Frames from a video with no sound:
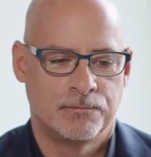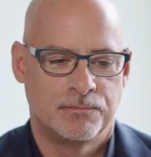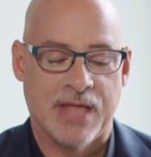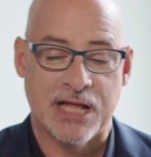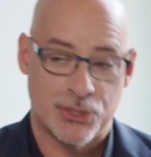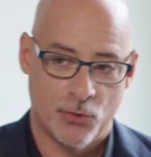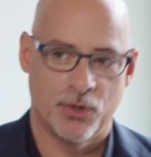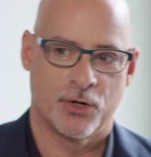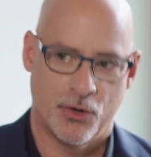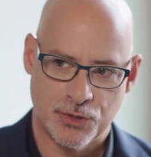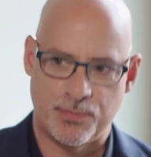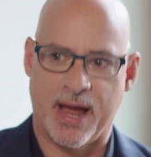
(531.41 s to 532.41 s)
that sort of
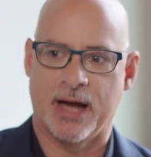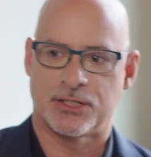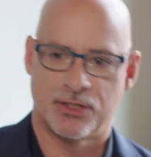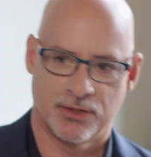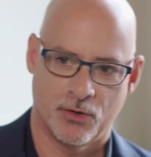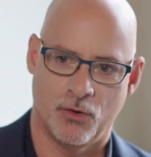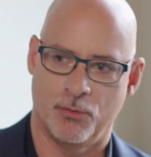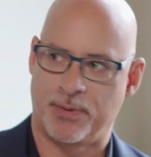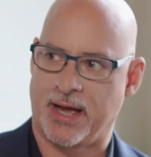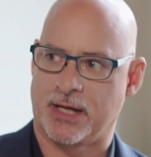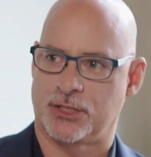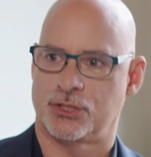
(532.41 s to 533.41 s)
goes back to the whole
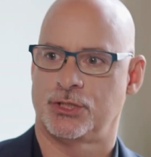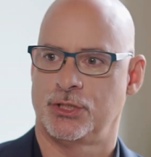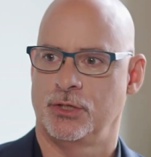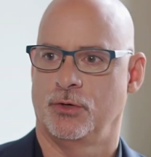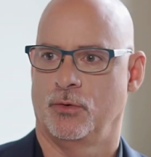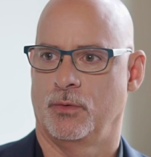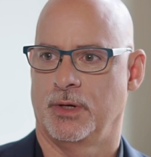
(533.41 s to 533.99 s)
package too.